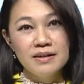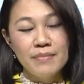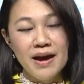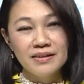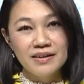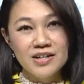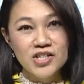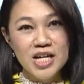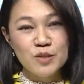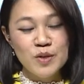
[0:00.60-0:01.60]
Bangladesh
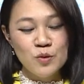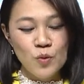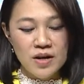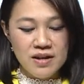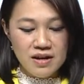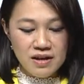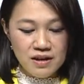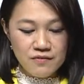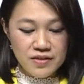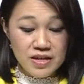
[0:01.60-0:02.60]
has been one
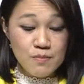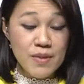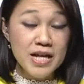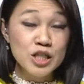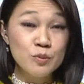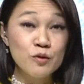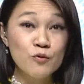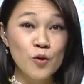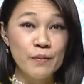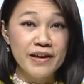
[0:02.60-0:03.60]
of the best
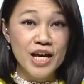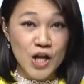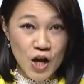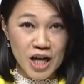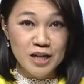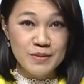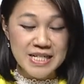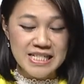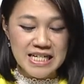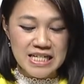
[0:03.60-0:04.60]
performing
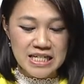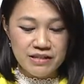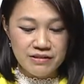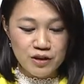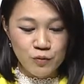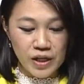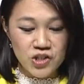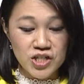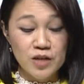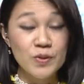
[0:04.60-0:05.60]
economies in the
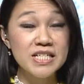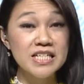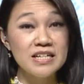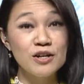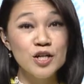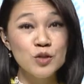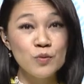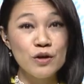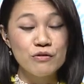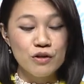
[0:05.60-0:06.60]
region in recent years,
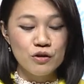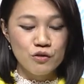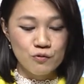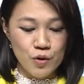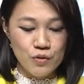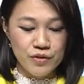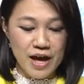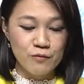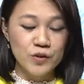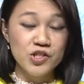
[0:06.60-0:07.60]
with growth
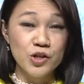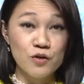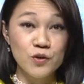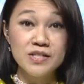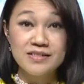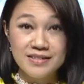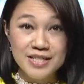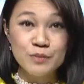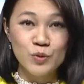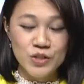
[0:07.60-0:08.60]
averaging over
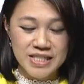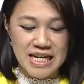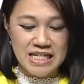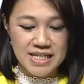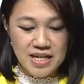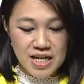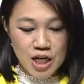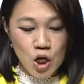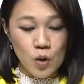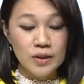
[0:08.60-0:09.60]
6%.
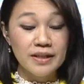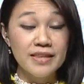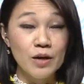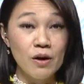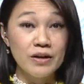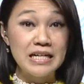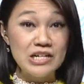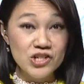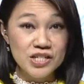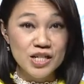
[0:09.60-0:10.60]
Currently, there are
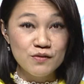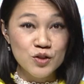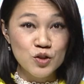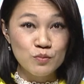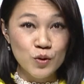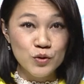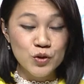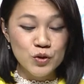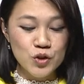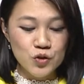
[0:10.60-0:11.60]
initiatives to
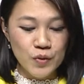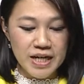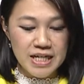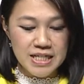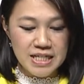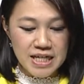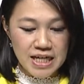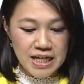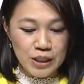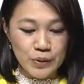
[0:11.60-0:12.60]
bolster trade,
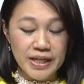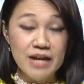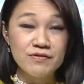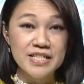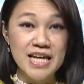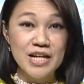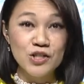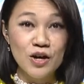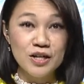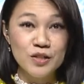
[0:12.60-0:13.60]
including FTA
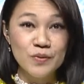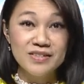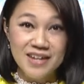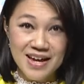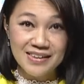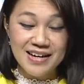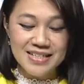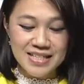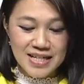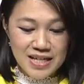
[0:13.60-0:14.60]
talks with
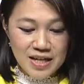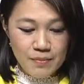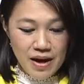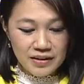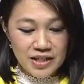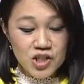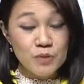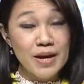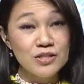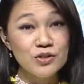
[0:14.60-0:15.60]
Thailand. Bangladesh
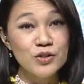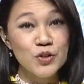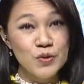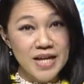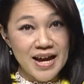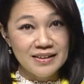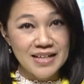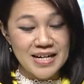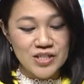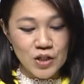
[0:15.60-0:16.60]
Ambassador to
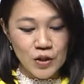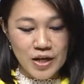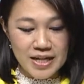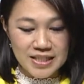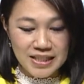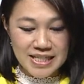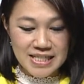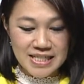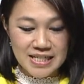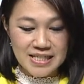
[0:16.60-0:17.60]
Thailand, Her
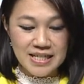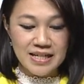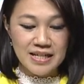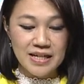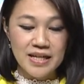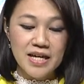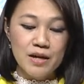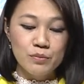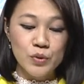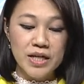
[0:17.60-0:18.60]
Excellency Saida
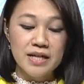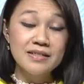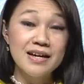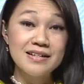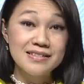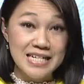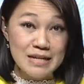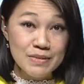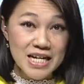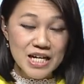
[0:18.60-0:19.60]
Muna
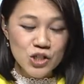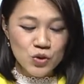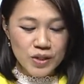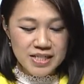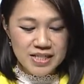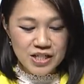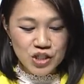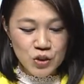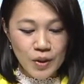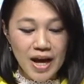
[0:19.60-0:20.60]
Tasneem, joins us
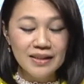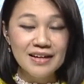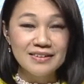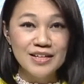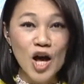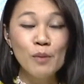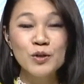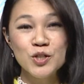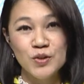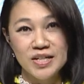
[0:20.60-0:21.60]
to highlight the
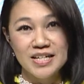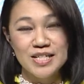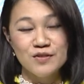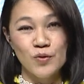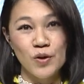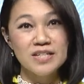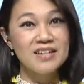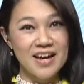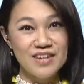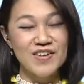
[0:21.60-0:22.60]
opportunities for
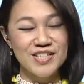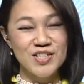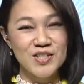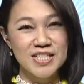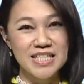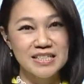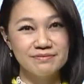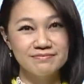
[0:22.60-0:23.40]
Thai investors.